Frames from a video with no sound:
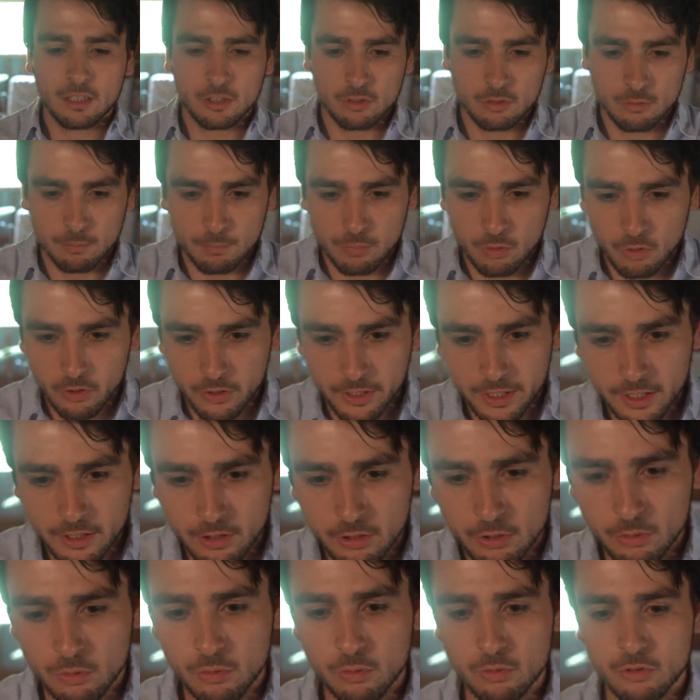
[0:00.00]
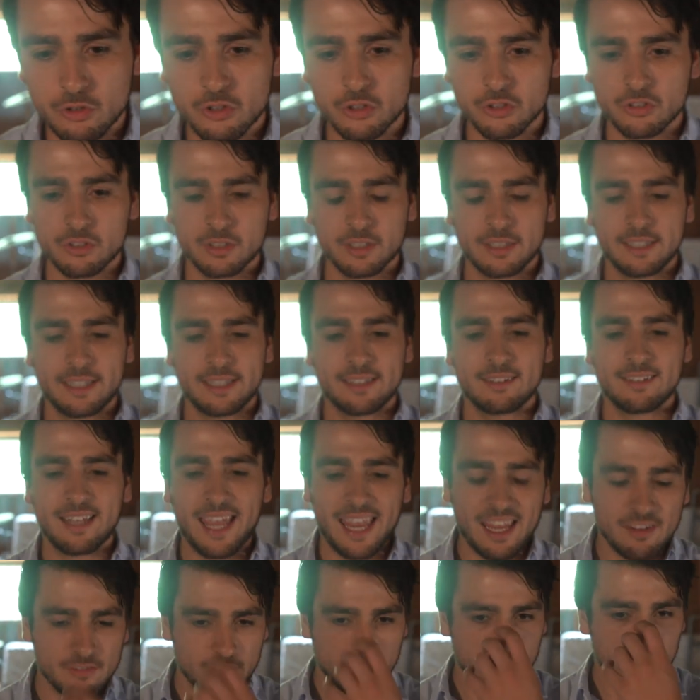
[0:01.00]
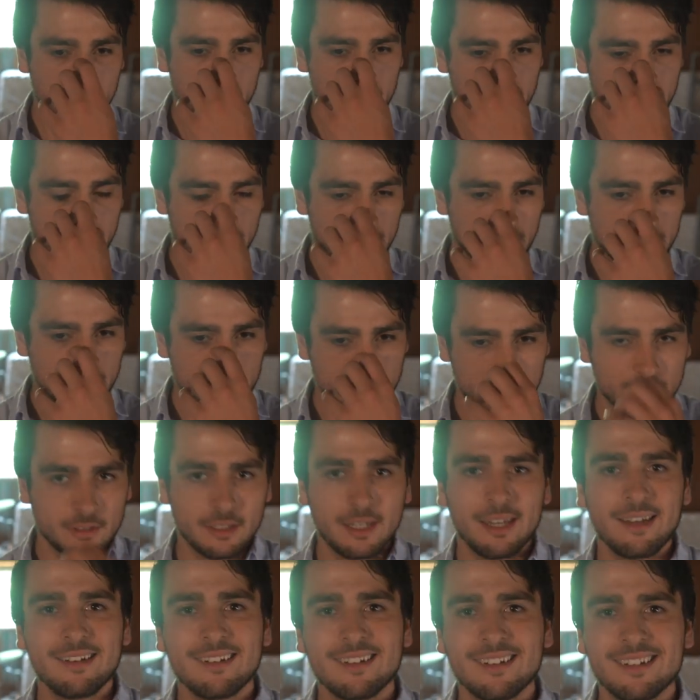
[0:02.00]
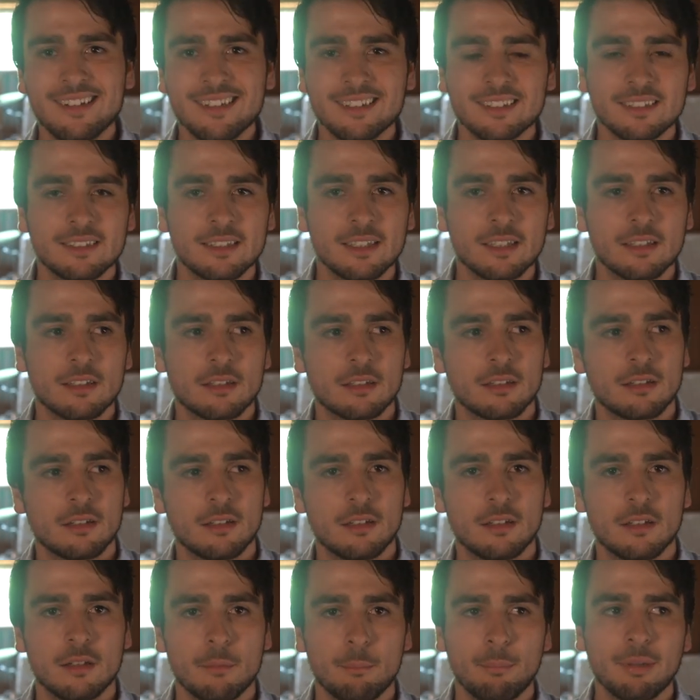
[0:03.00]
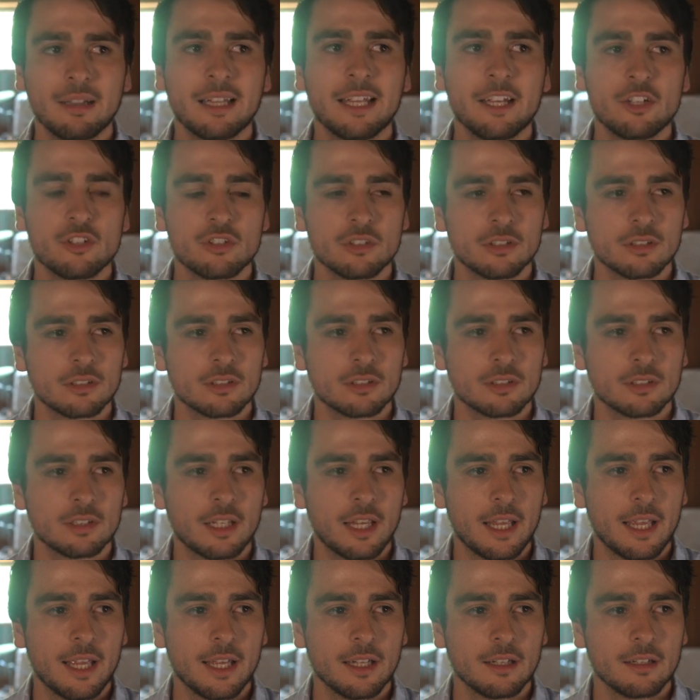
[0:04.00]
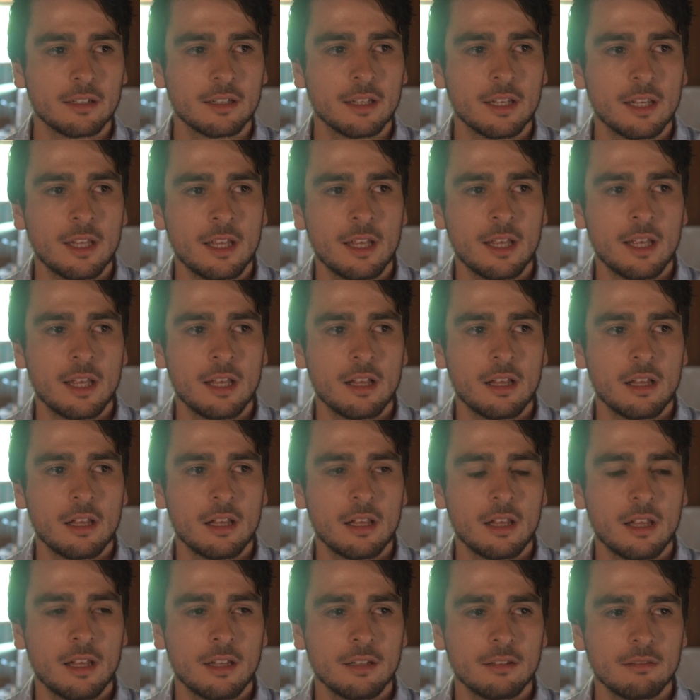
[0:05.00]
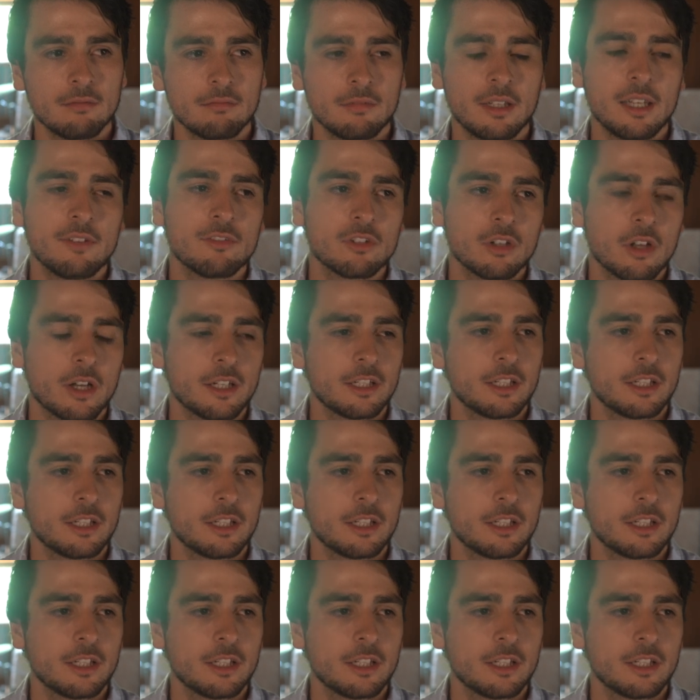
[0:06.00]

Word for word: little boy who just gave into his hedonistic pleasures, and even though I